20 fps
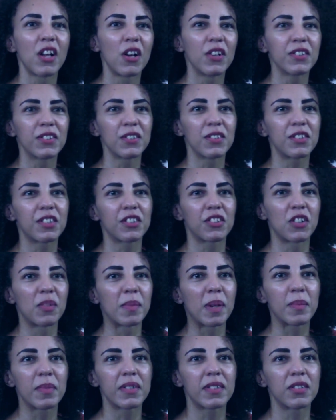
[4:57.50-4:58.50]
also just
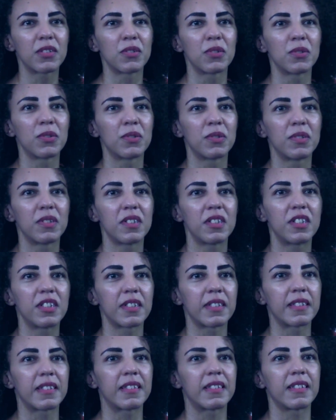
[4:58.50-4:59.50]
remember to
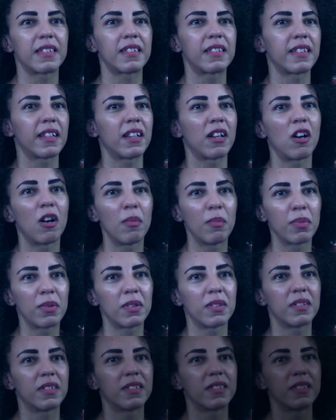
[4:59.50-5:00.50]
just stay
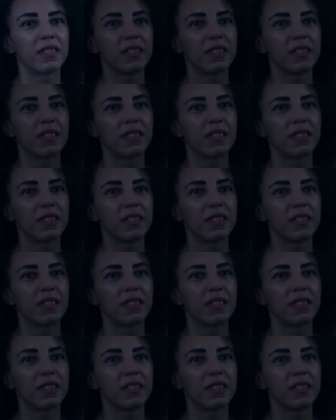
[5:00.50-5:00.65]
humble.